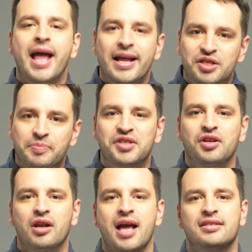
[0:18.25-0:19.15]
and
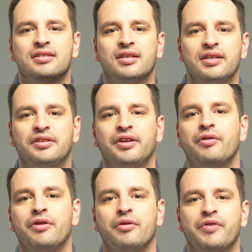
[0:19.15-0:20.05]
specializes in interior
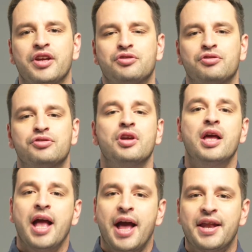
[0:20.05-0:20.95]
renovations
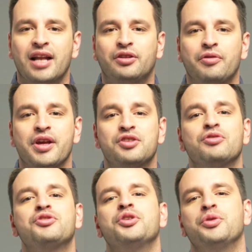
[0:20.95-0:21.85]
and
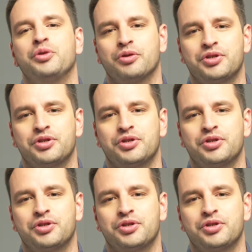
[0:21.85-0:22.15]
alterations in New York